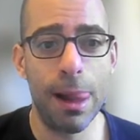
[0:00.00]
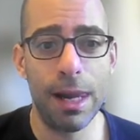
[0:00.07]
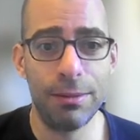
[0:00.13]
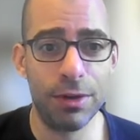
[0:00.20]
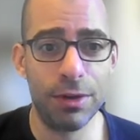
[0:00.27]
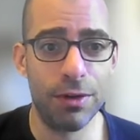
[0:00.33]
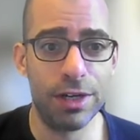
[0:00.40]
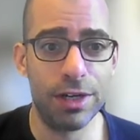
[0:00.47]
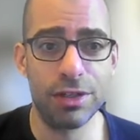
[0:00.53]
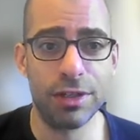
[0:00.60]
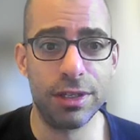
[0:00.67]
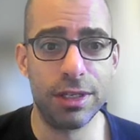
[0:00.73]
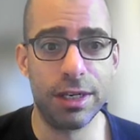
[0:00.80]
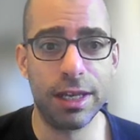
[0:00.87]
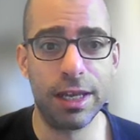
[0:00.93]

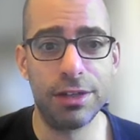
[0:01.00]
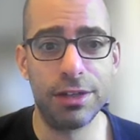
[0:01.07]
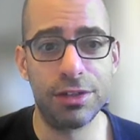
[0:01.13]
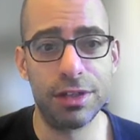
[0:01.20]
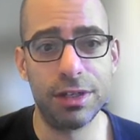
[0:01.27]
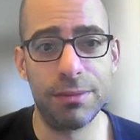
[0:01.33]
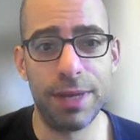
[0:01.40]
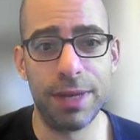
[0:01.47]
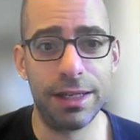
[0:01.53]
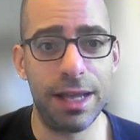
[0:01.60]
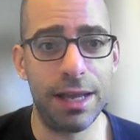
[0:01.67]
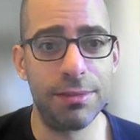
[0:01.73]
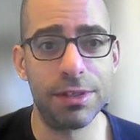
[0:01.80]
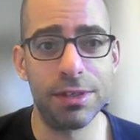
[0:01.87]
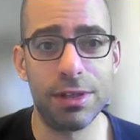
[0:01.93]
immigration litigation and
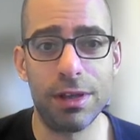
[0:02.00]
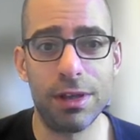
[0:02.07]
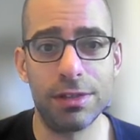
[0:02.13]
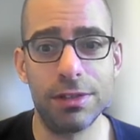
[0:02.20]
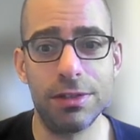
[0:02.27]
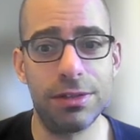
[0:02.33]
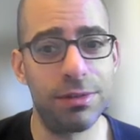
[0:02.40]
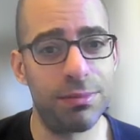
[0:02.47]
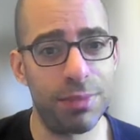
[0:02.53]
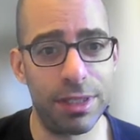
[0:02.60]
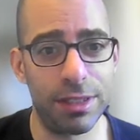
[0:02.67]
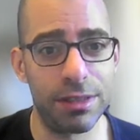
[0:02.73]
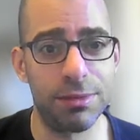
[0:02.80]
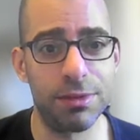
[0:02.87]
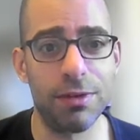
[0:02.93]
mandamus lawsuits,
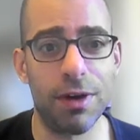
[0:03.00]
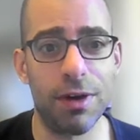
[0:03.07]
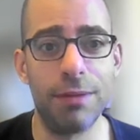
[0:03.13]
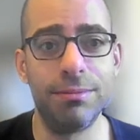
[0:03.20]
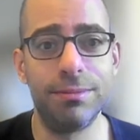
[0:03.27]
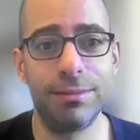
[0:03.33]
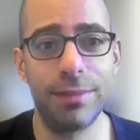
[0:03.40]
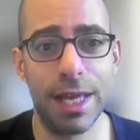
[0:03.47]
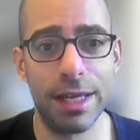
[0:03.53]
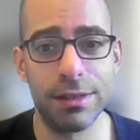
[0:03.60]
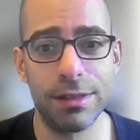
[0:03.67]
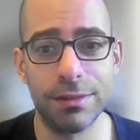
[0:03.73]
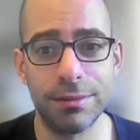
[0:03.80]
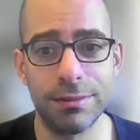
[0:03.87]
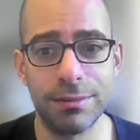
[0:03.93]
please subscribe. Thanks.